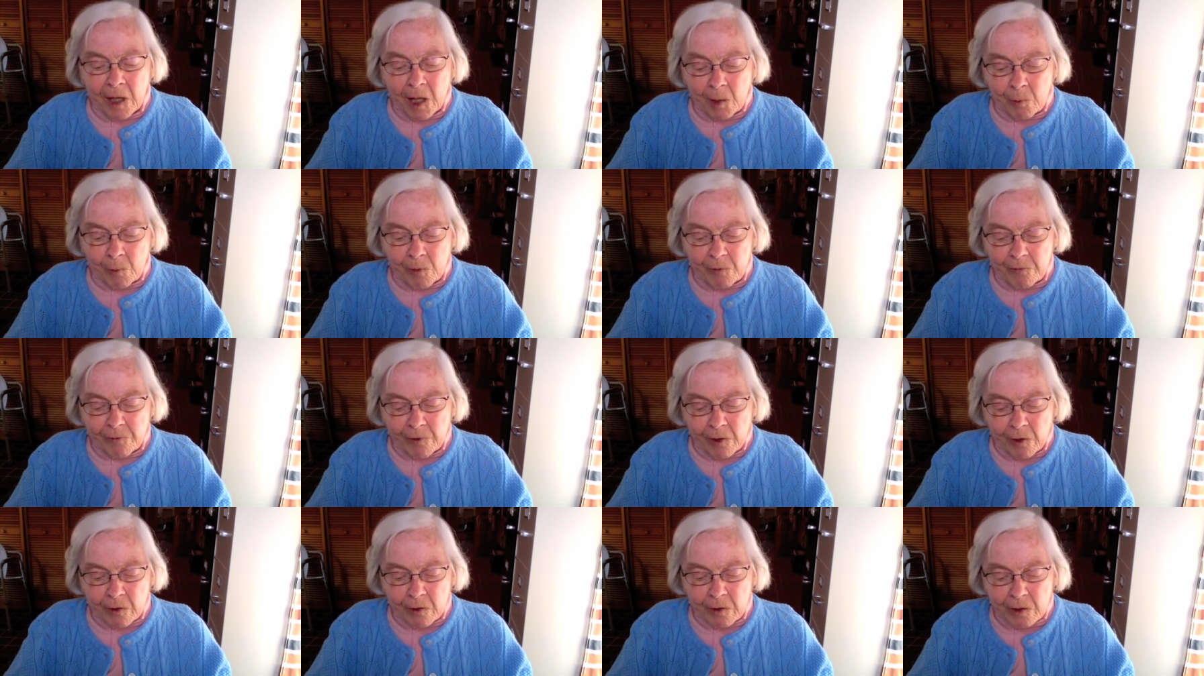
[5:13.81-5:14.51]
and we
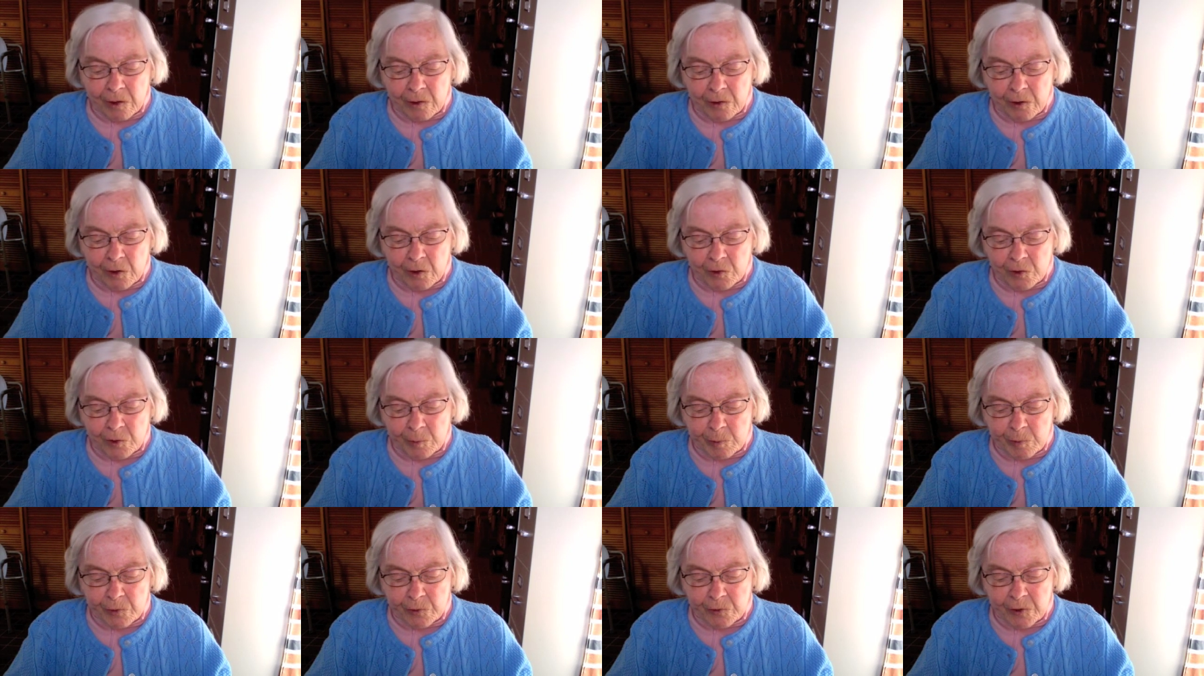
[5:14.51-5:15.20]
found
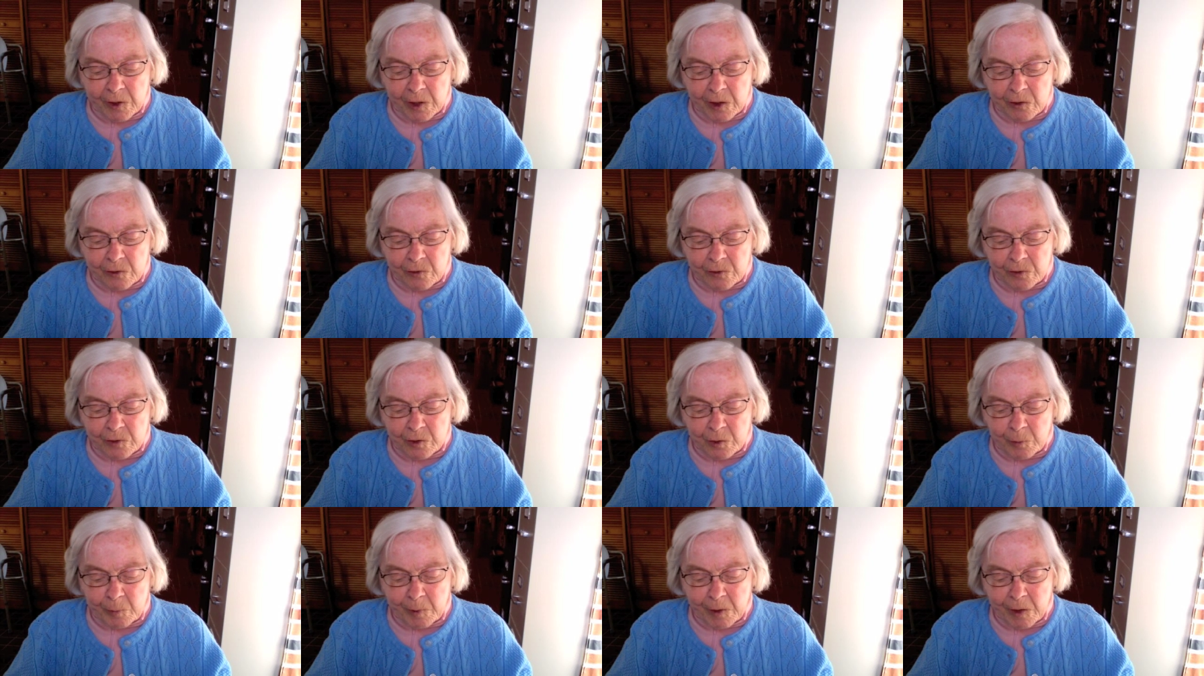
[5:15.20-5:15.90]
untouchable
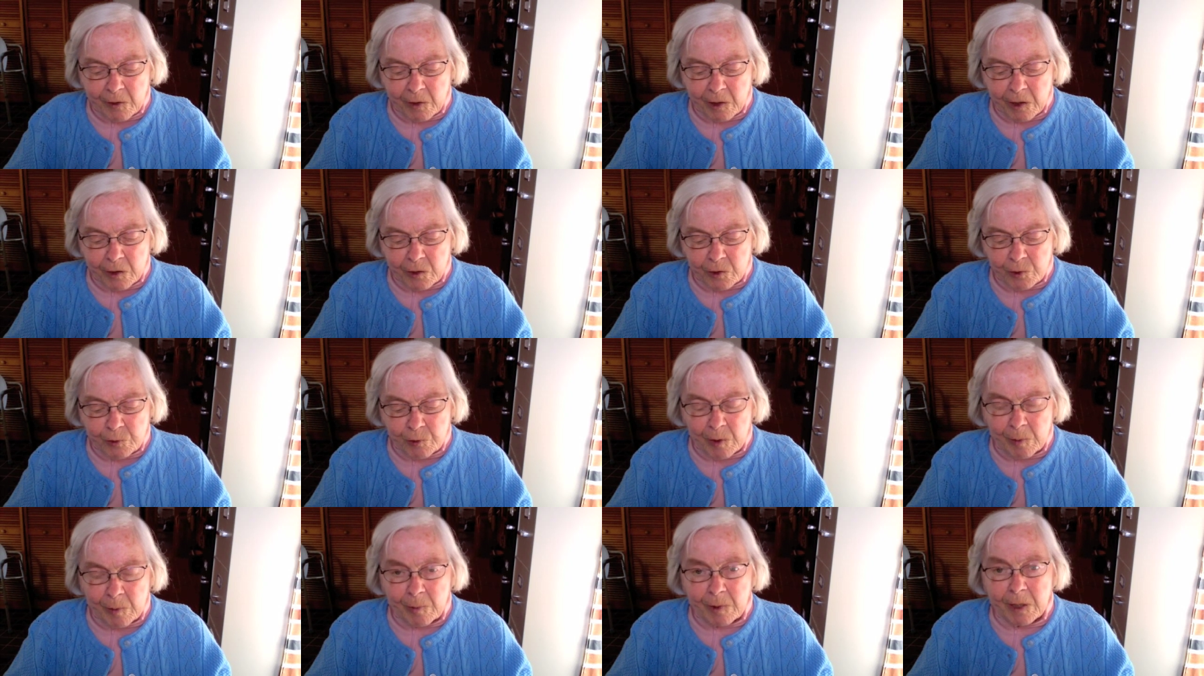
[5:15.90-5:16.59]
saints to be
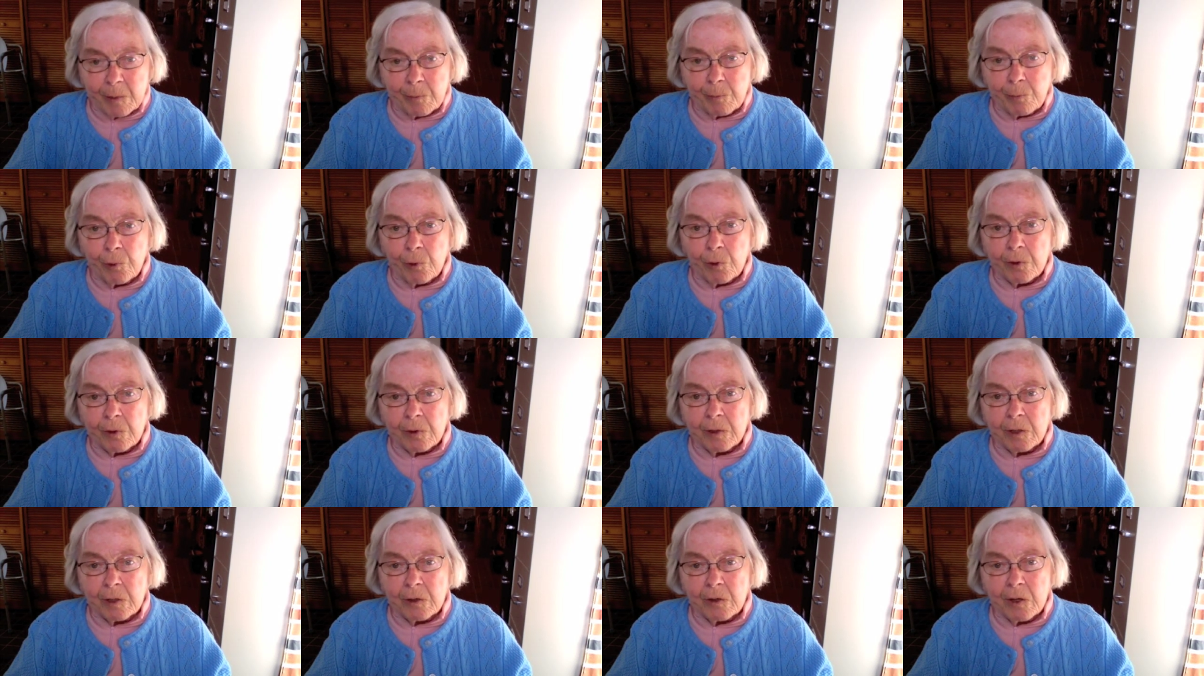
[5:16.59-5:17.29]
extremely
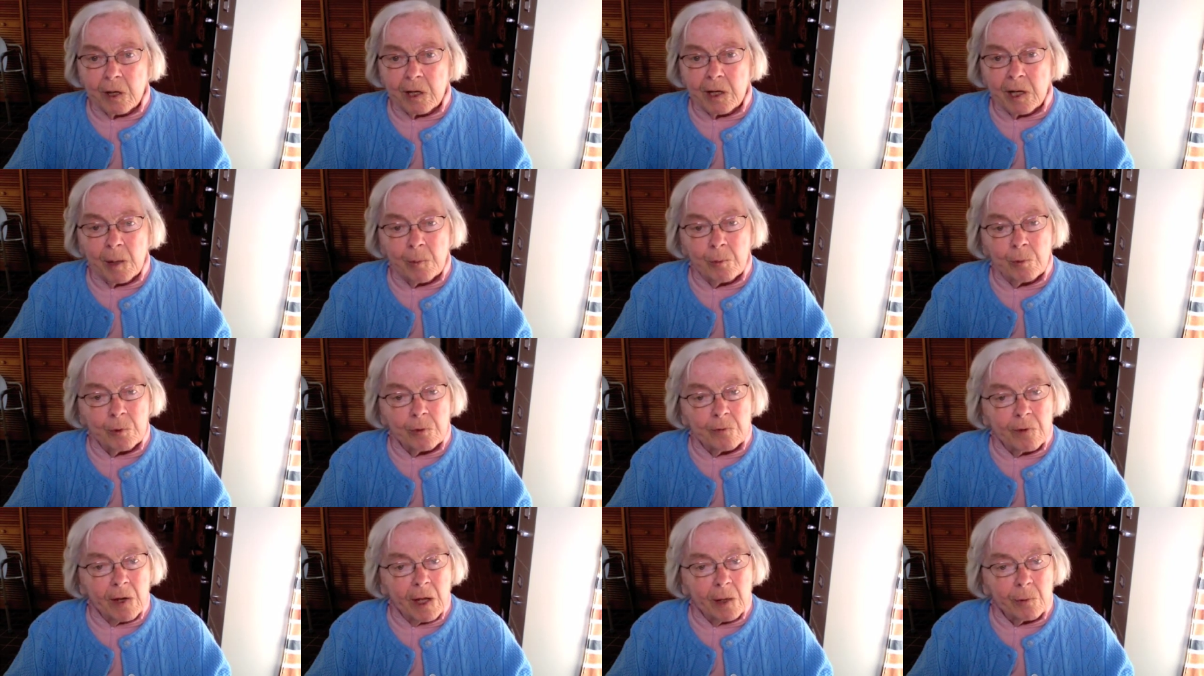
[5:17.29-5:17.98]
important in a
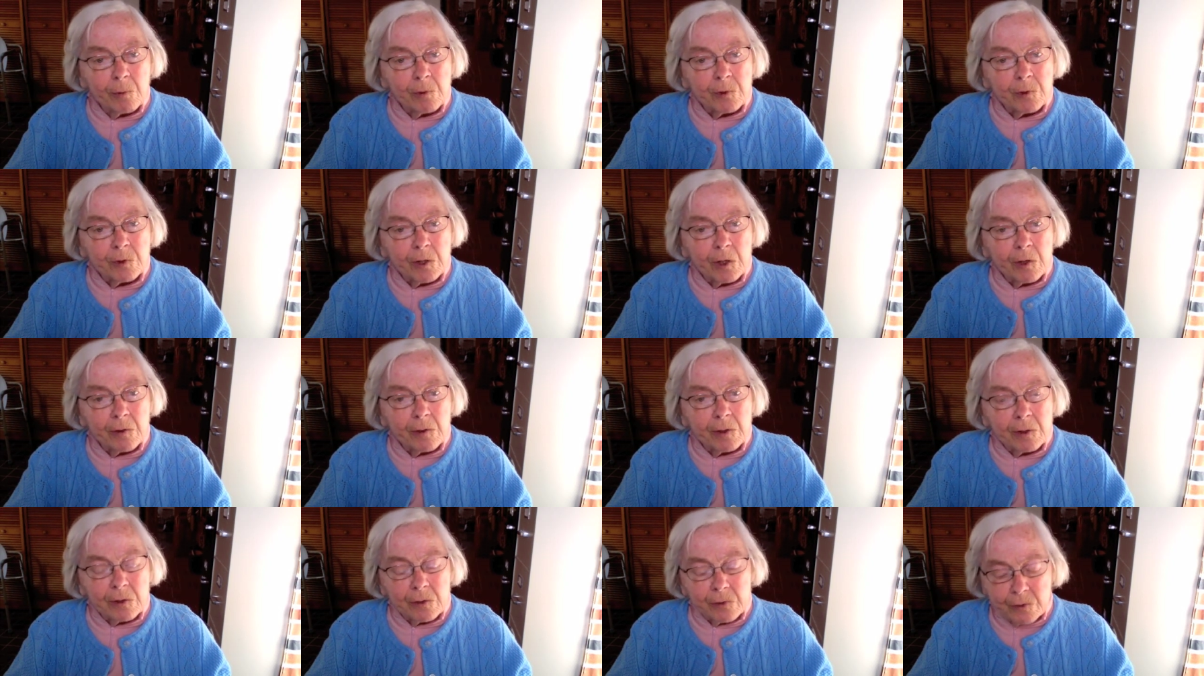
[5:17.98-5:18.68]
number of language
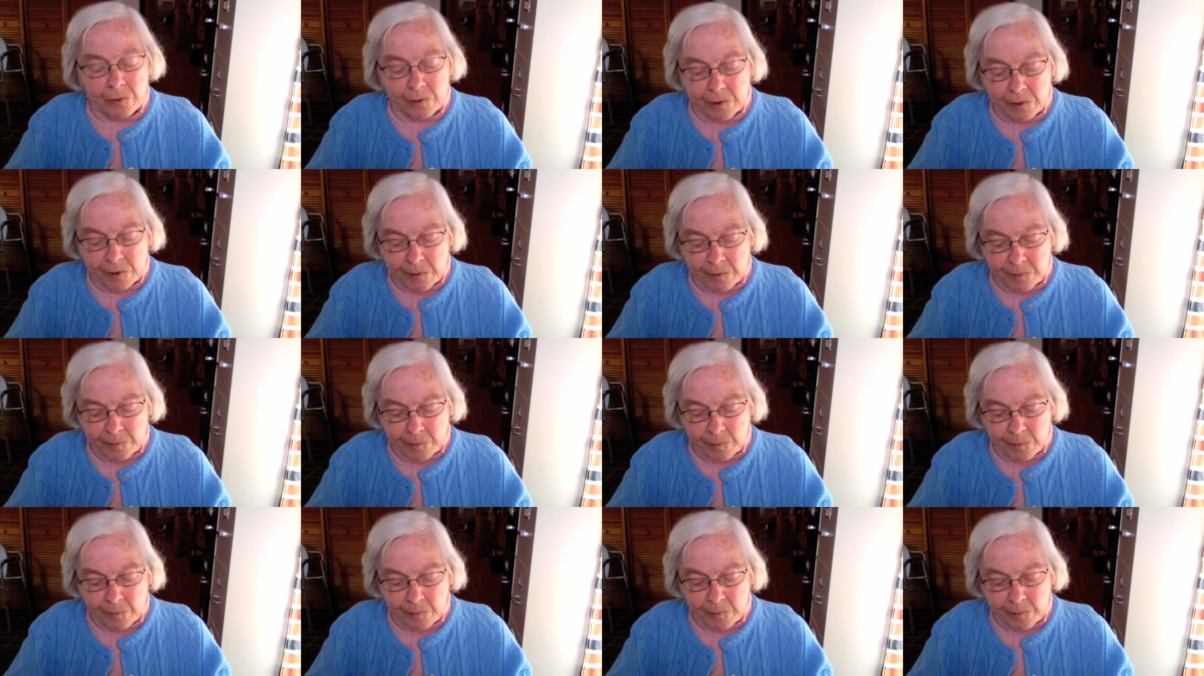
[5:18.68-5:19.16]
areas.